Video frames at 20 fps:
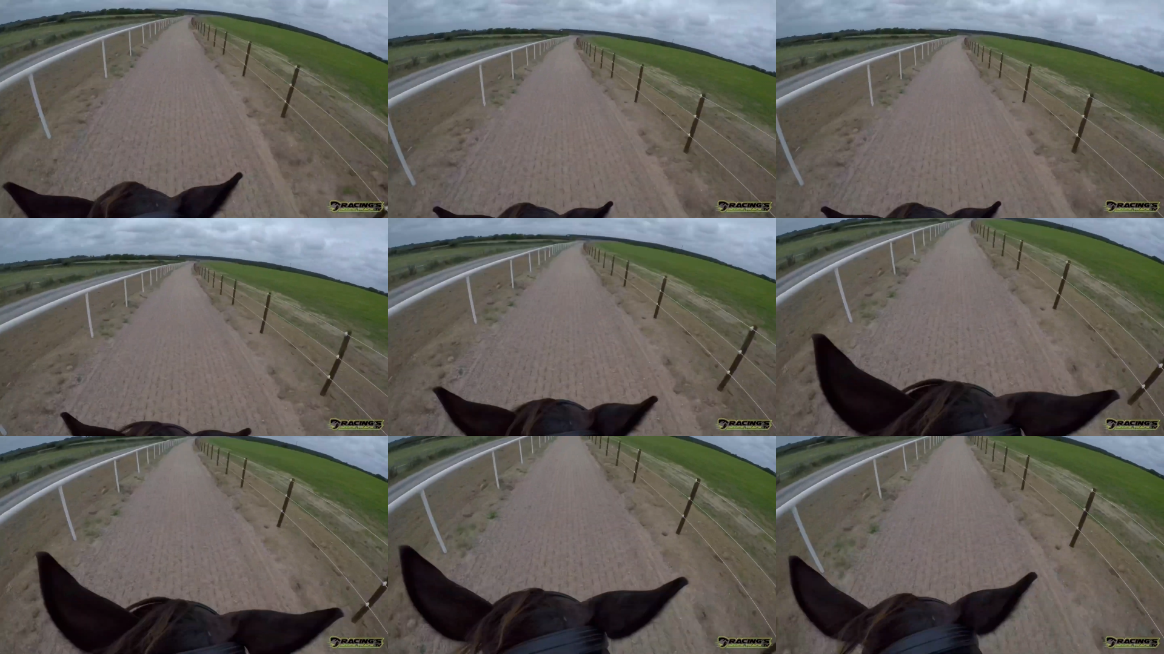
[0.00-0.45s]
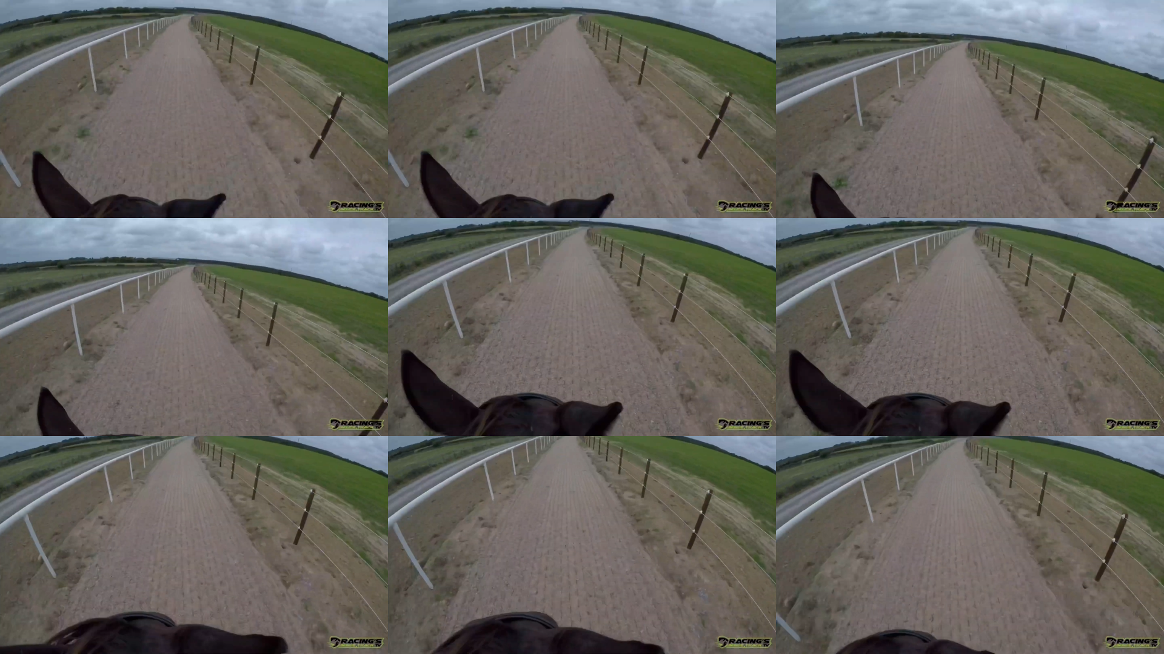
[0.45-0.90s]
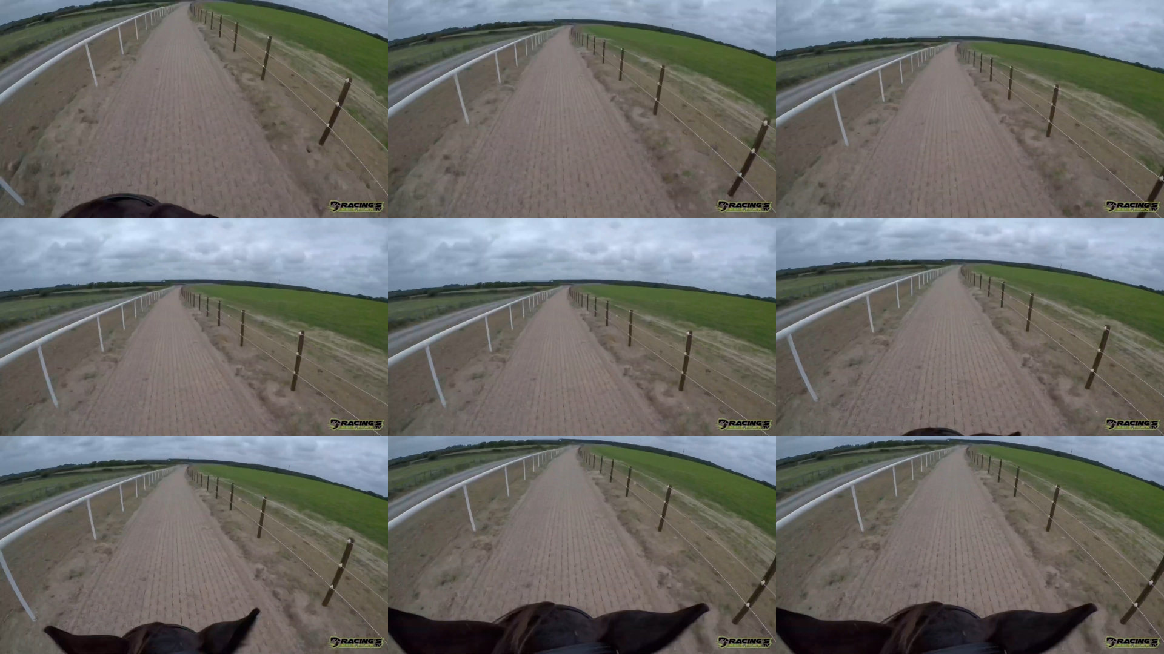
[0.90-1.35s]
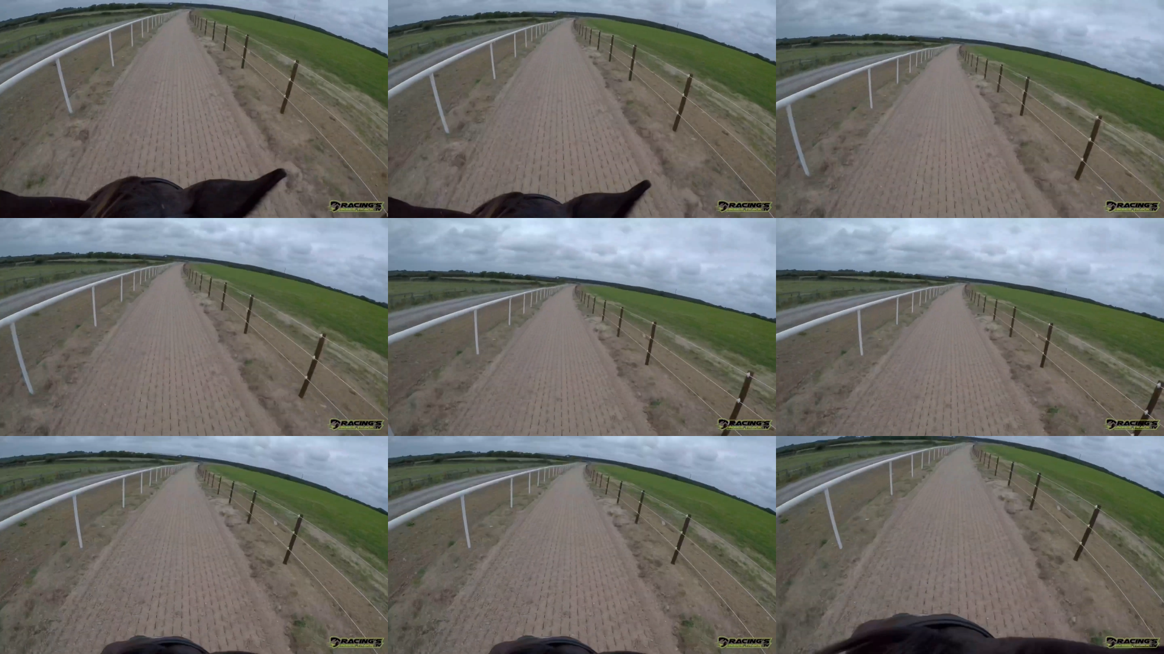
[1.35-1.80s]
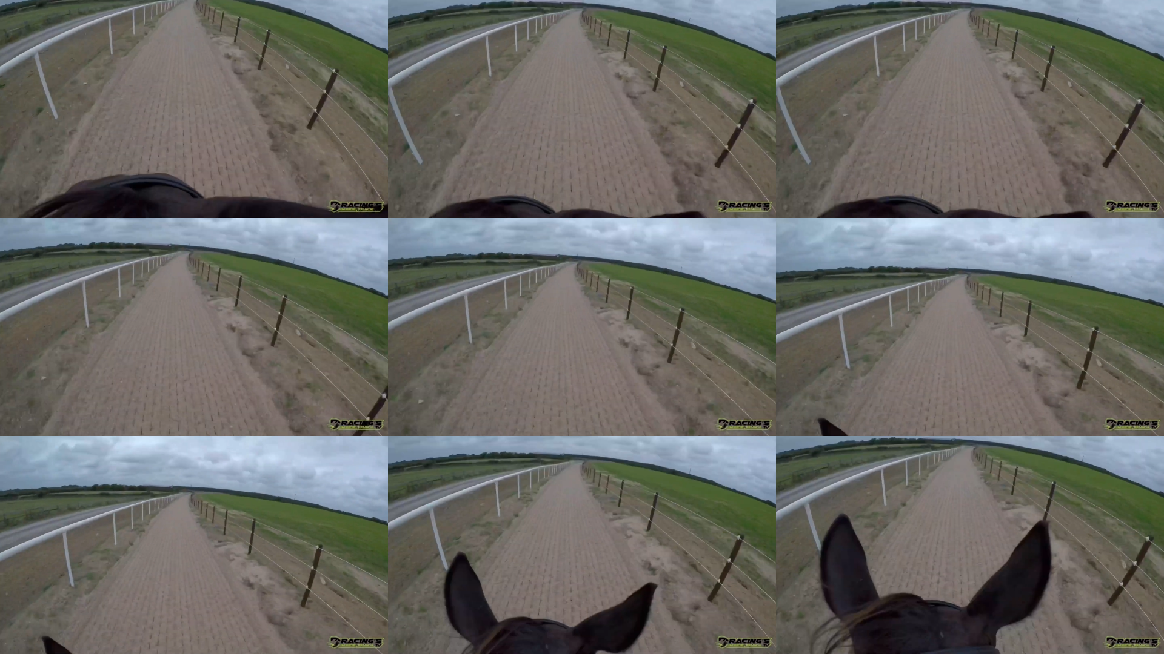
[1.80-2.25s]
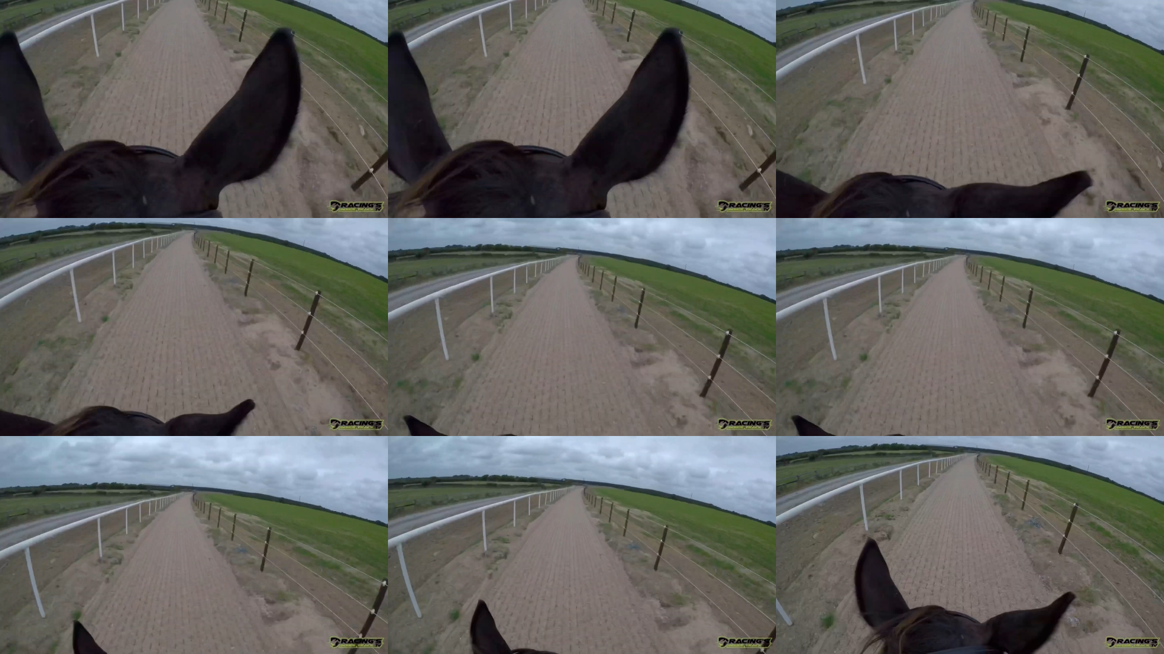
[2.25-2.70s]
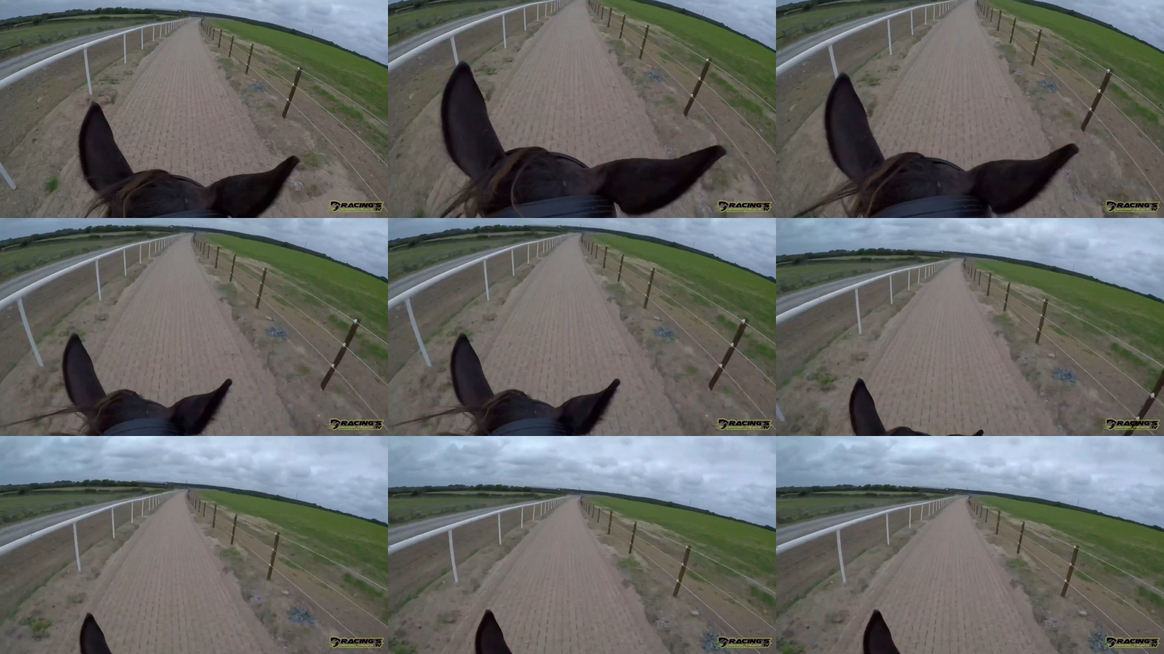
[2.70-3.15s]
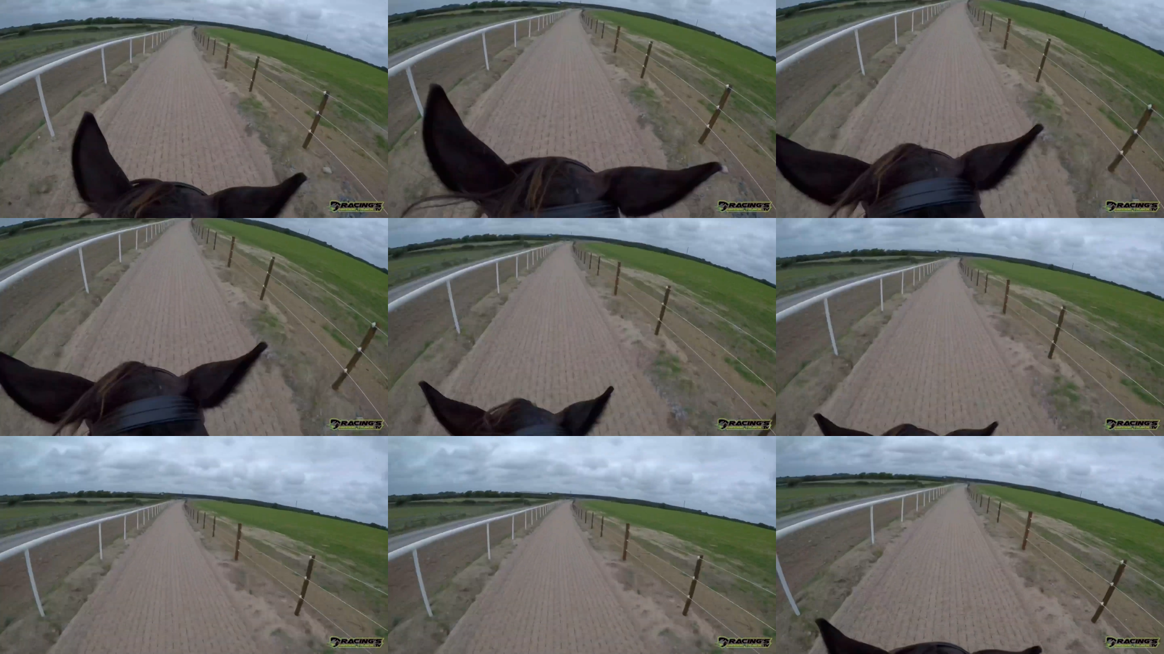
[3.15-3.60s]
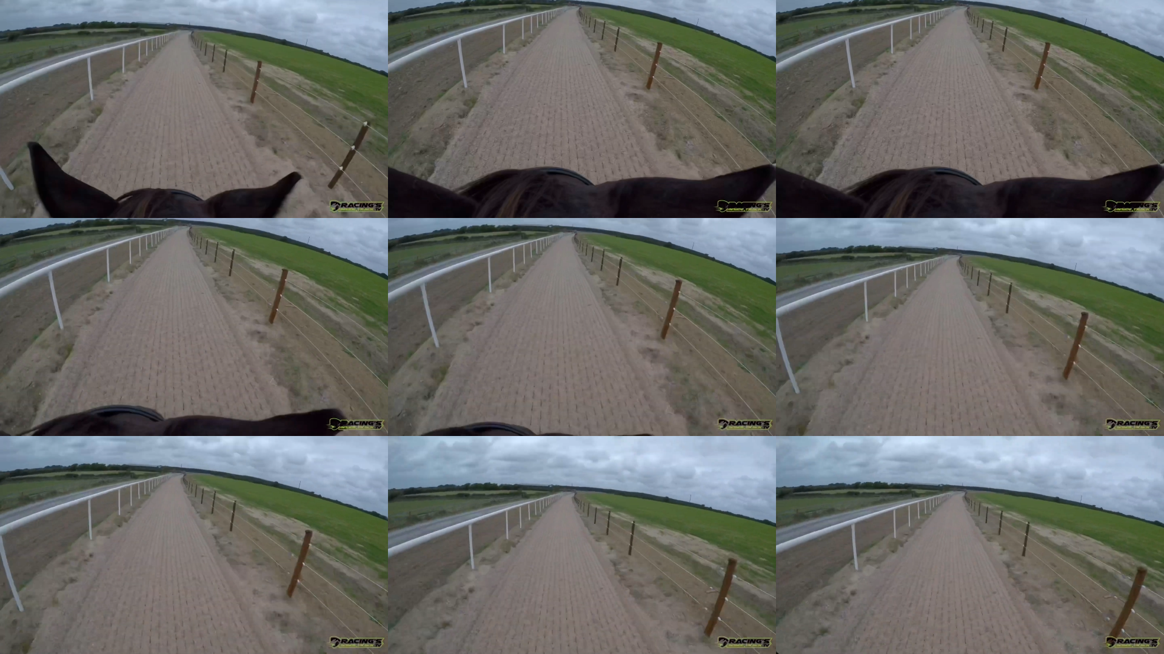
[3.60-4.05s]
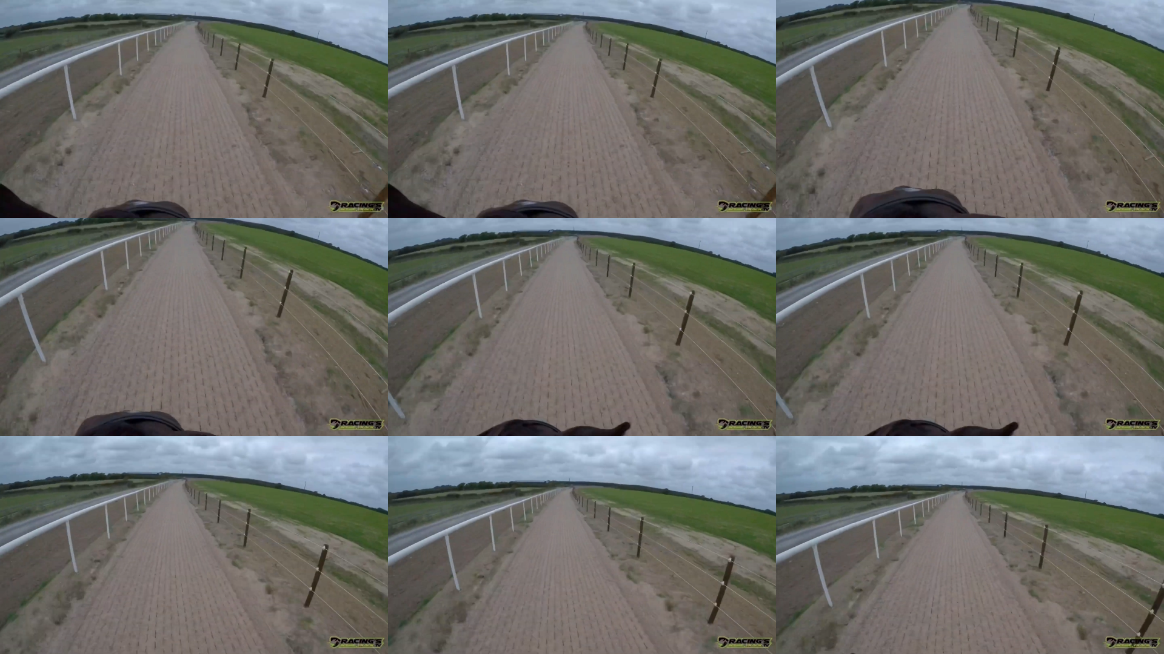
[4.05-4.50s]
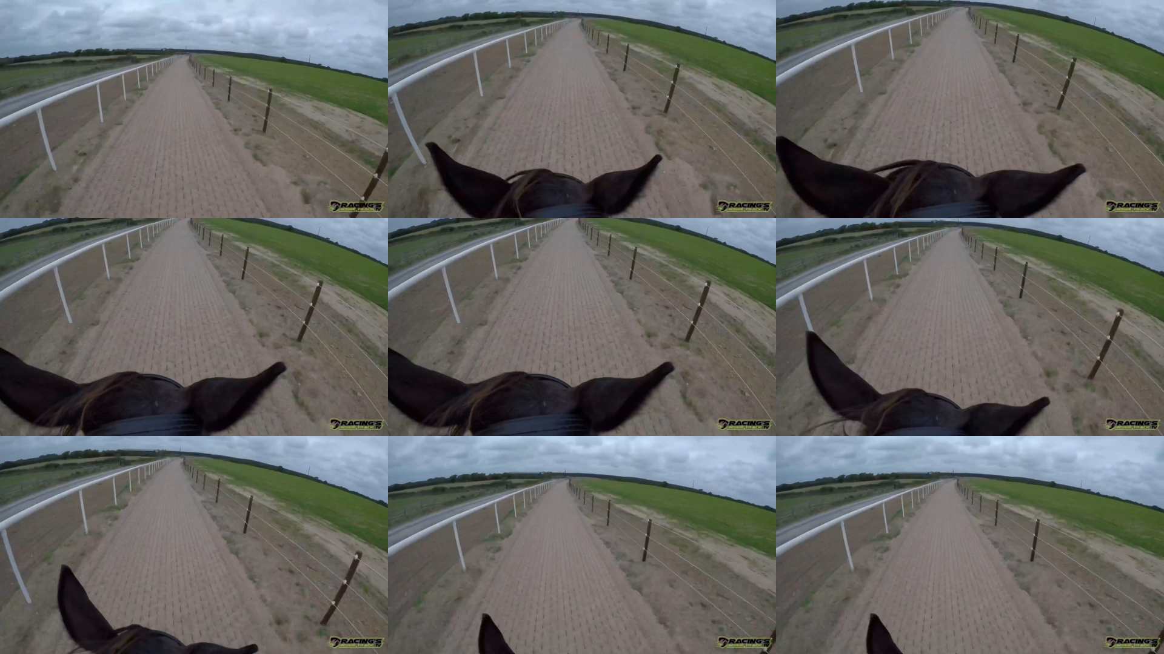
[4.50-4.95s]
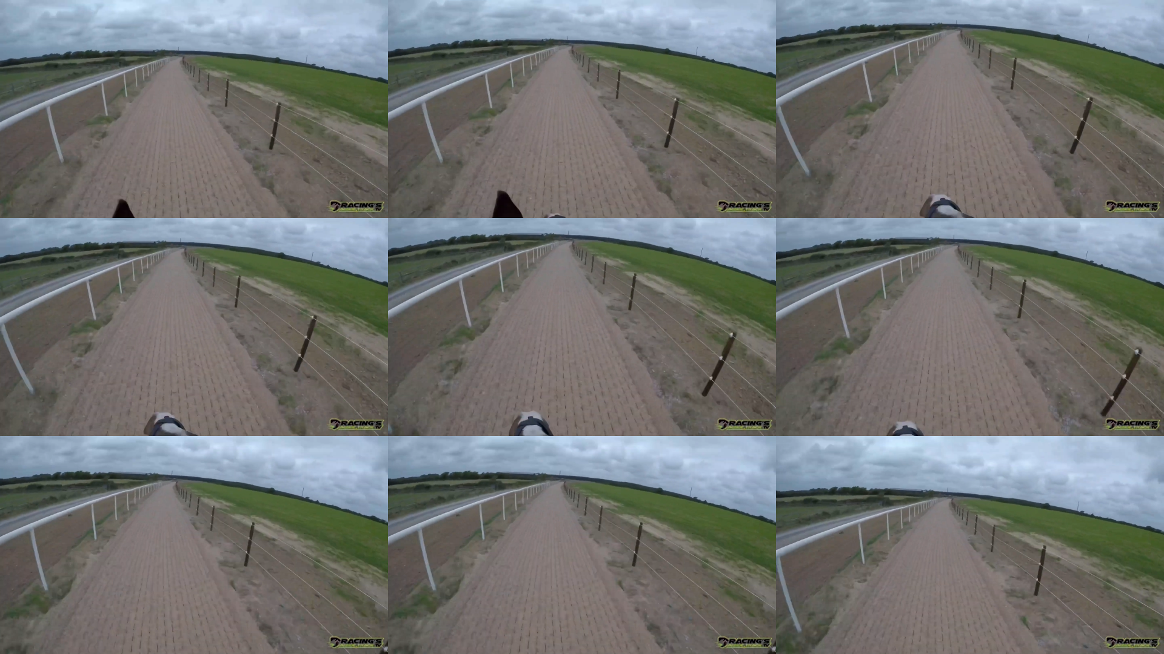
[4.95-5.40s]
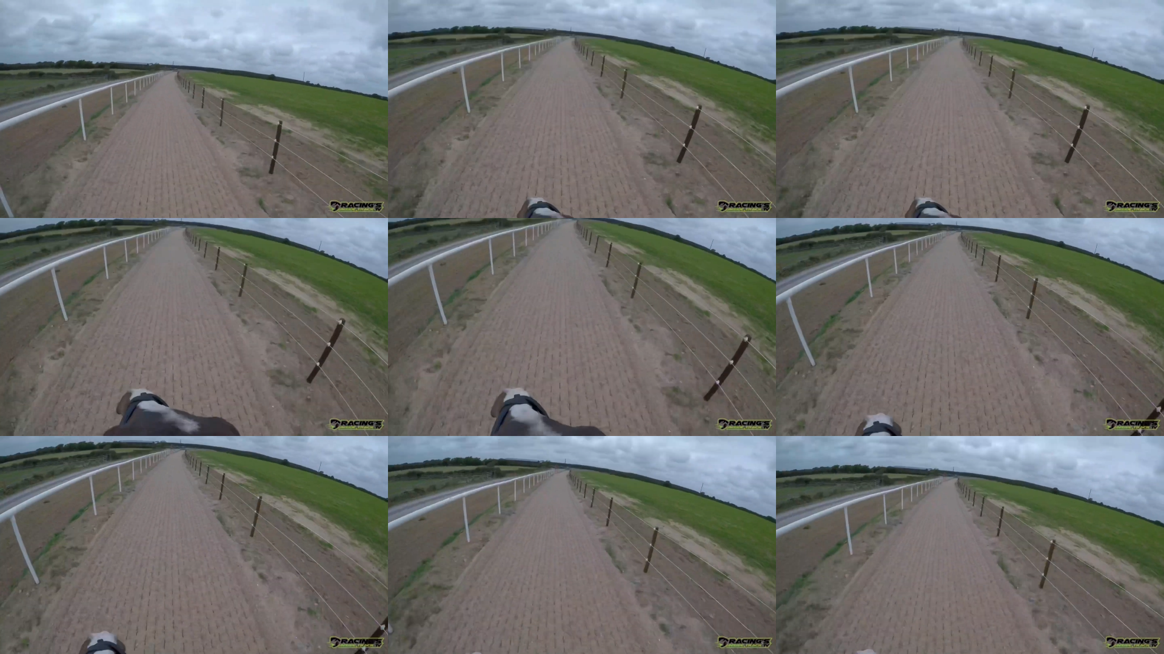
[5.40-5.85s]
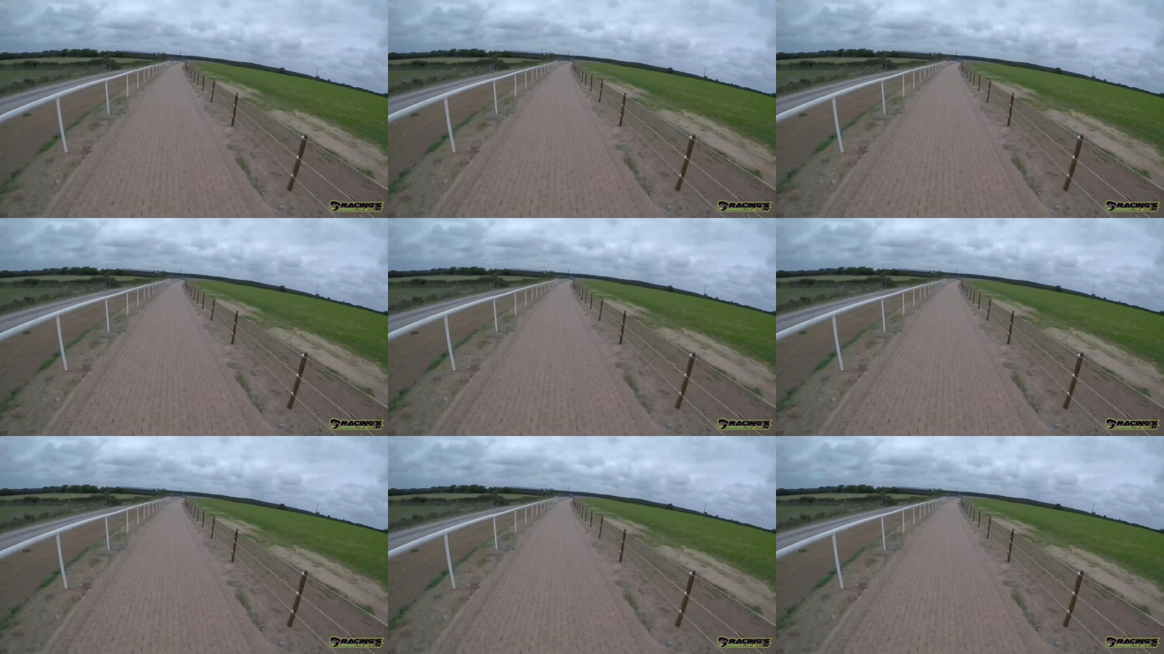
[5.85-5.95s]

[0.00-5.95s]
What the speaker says: [unreadable: no face in view]